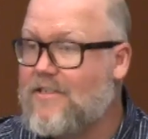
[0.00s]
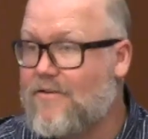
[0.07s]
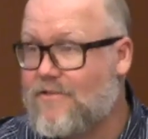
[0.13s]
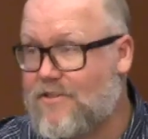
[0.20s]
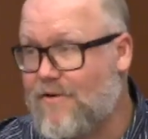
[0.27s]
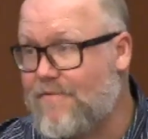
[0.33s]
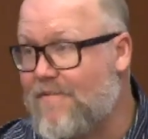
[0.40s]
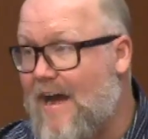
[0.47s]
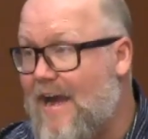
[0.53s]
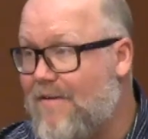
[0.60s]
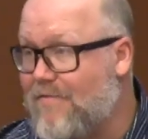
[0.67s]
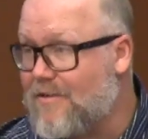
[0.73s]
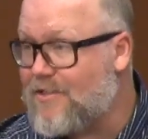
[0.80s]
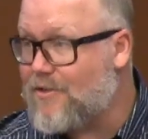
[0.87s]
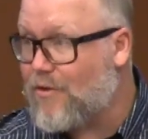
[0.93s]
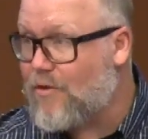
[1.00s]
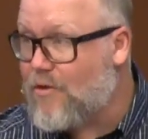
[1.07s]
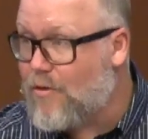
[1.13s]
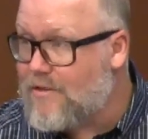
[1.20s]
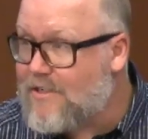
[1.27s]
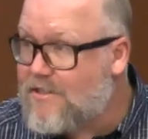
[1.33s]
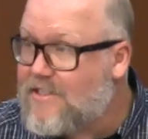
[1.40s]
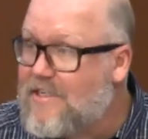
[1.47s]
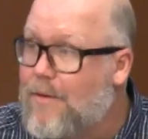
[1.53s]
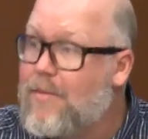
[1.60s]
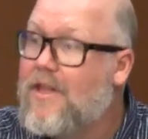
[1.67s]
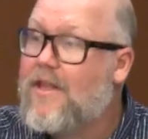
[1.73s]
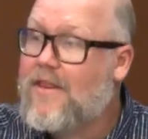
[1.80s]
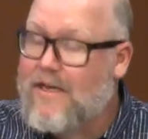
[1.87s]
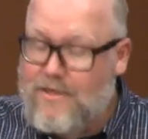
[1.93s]
of survival. So, those are some of
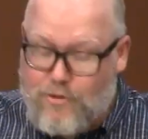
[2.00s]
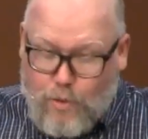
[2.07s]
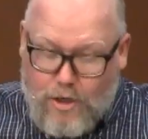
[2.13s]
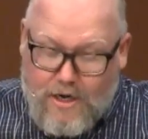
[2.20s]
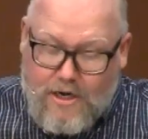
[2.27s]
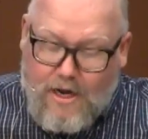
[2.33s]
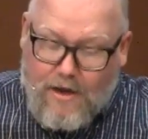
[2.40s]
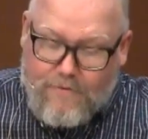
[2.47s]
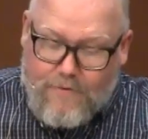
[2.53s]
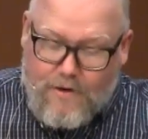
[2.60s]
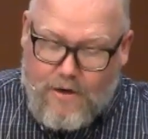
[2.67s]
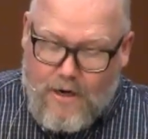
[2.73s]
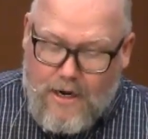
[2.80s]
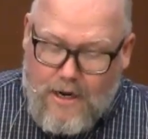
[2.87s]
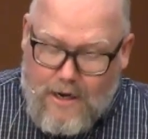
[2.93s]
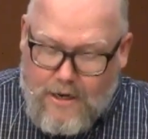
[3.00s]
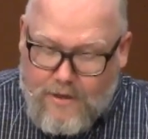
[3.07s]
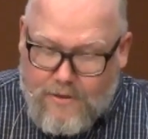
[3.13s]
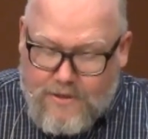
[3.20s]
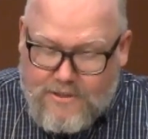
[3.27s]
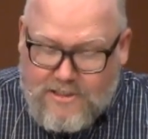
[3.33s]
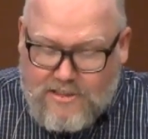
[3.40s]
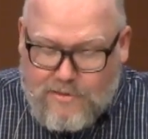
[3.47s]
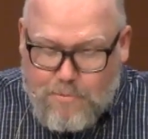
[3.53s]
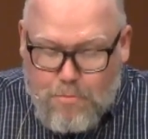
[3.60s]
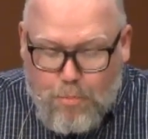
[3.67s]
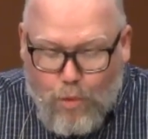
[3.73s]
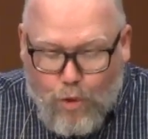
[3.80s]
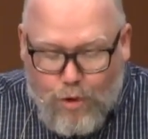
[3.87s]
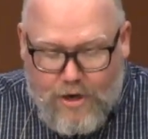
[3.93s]
the things we're going to cover this
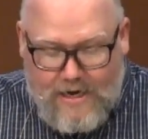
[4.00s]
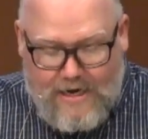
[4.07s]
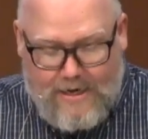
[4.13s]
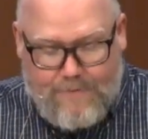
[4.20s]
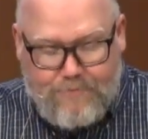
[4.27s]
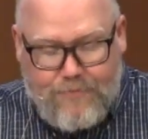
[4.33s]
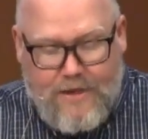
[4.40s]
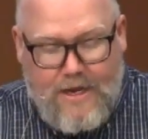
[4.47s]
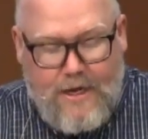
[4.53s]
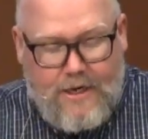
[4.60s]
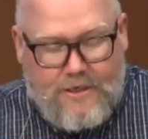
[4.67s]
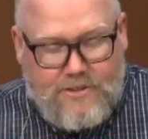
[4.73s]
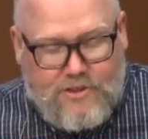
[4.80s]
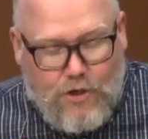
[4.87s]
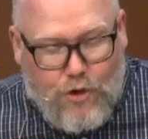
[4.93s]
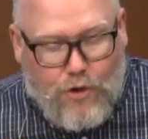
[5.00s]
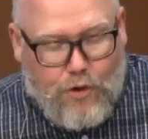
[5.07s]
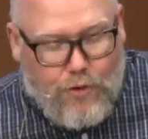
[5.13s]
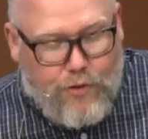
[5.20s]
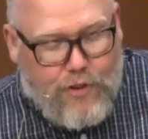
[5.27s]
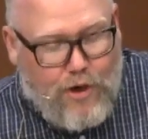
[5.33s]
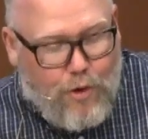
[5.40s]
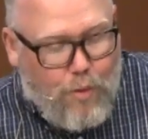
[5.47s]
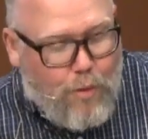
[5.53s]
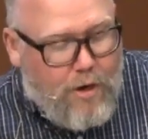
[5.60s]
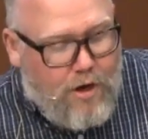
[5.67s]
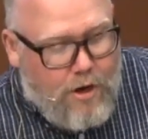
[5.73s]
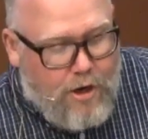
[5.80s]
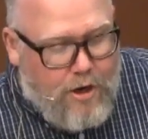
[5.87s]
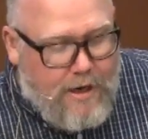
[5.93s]
morning. So there
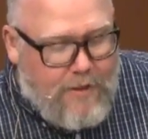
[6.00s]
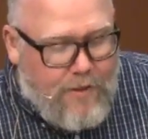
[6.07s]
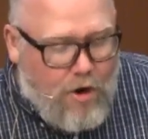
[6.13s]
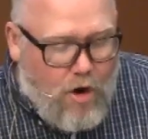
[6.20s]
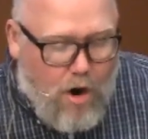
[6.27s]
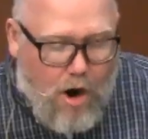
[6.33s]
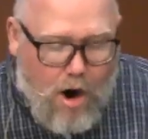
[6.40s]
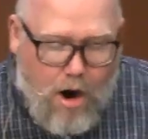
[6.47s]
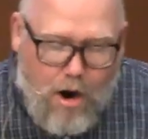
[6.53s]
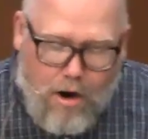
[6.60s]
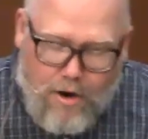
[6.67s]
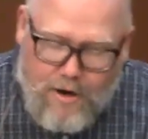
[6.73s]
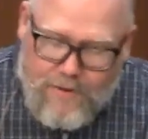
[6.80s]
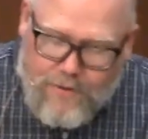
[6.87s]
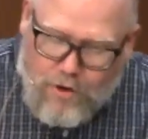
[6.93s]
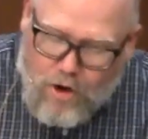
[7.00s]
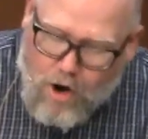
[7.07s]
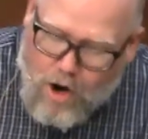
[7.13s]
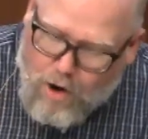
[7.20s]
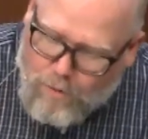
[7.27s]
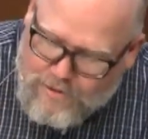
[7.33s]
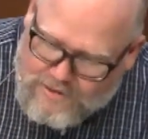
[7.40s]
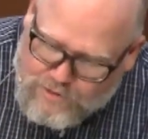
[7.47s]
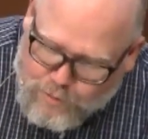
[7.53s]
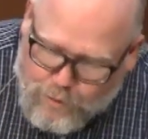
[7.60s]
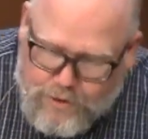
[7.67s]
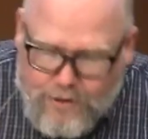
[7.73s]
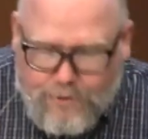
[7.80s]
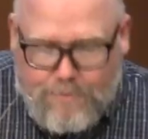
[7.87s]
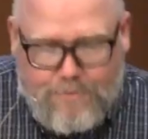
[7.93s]
were and there are and there always
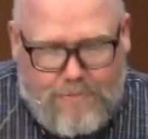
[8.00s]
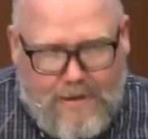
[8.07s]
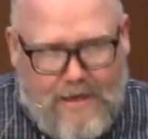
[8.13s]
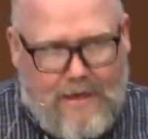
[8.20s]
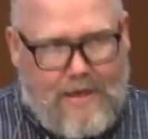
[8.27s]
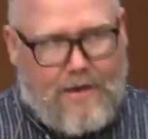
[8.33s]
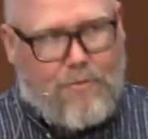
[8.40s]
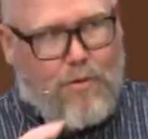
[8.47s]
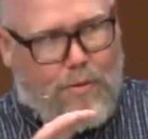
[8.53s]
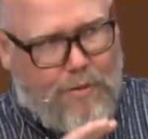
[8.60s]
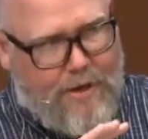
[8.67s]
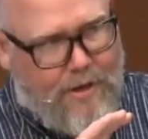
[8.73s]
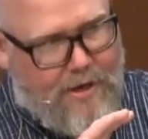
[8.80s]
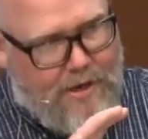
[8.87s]
will be when we